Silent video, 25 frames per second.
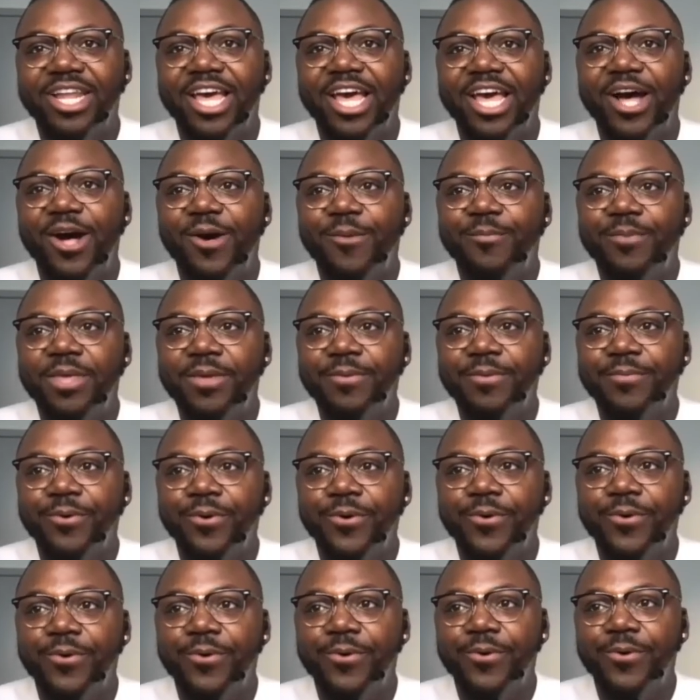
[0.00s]
I want to help
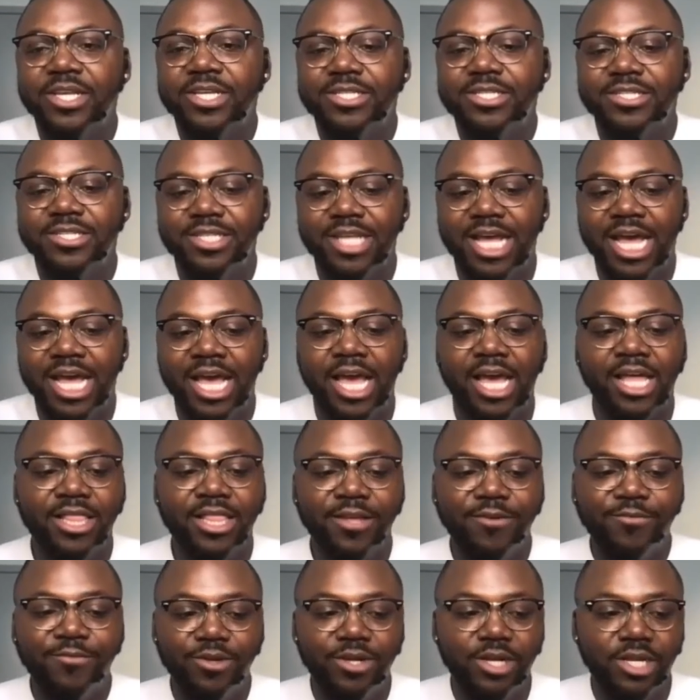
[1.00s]
people because
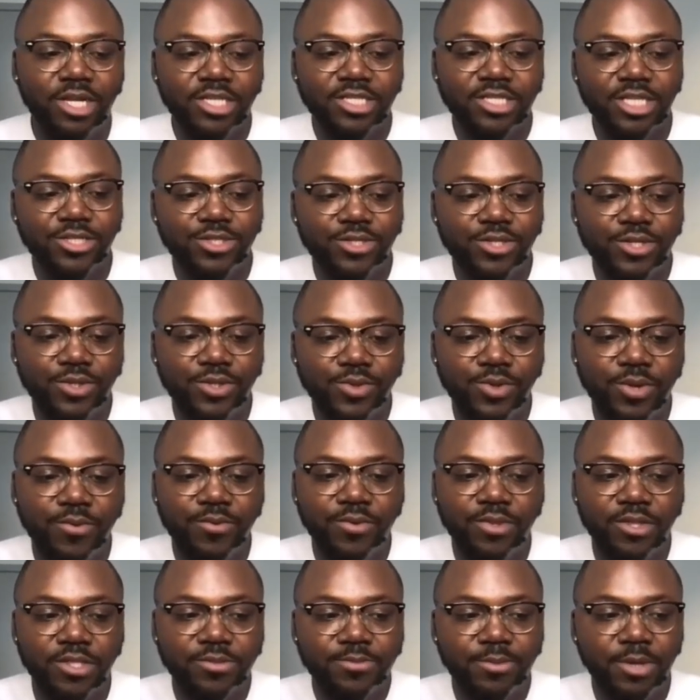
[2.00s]
I, I love what it is that you're
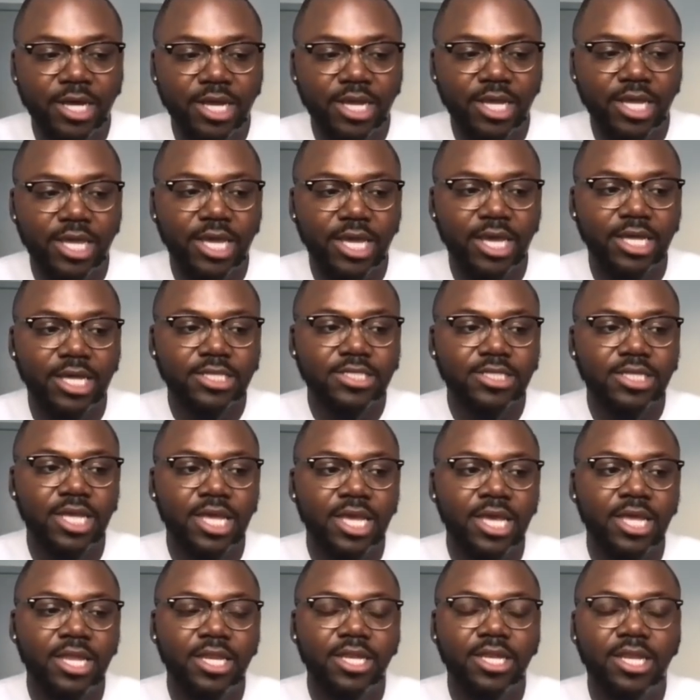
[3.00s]
doing with this
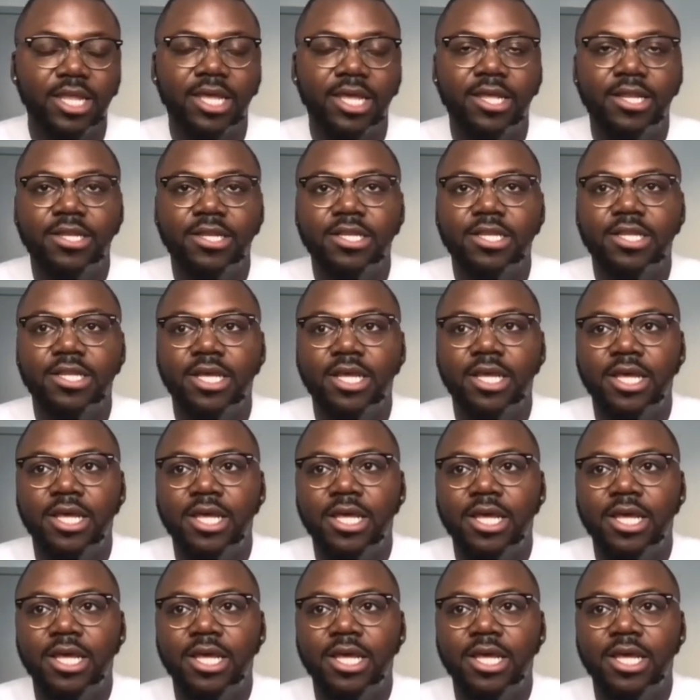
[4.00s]
podcast and and